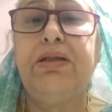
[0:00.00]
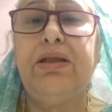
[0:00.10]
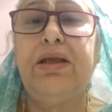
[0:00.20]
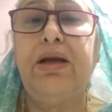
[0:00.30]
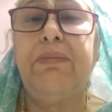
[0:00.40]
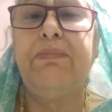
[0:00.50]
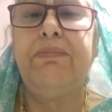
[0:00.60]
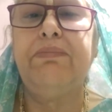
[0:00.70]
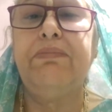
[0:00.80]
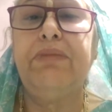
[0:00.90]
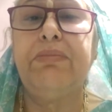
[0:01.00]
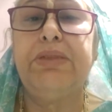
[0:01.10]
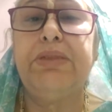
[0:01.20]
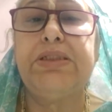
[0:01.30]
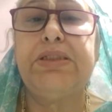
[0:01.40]
there are
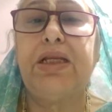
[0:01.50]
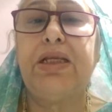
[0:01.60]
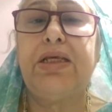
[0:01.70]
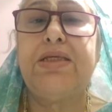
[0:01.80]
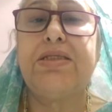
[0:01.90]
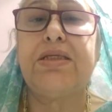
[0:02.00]
brahmacharis,